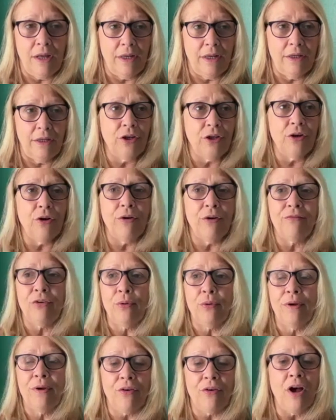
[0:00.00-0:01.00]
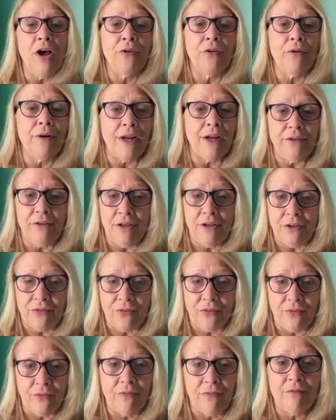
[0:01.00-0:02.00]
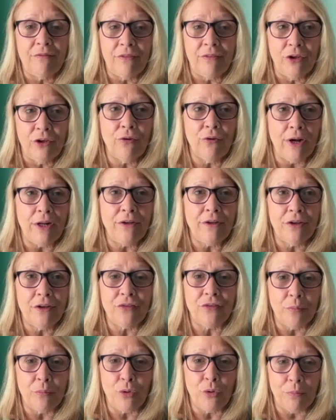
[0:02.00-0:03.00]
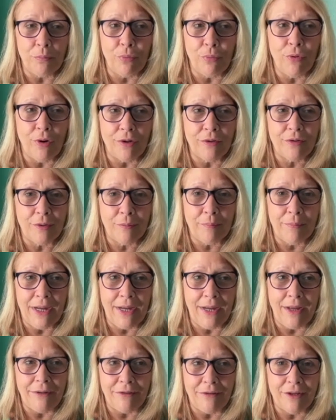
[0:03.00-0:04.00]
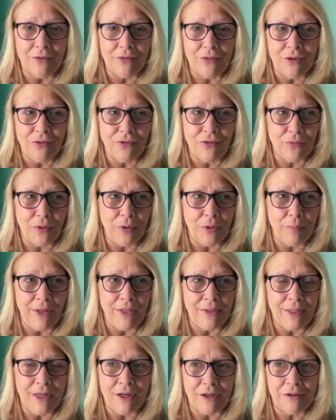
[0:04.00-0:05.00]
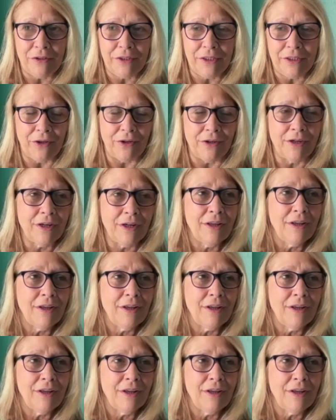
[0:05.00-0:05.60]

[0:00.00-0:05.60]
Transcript: if you have other ideas, your ideas are more important than my ideas. I just want to make that clear.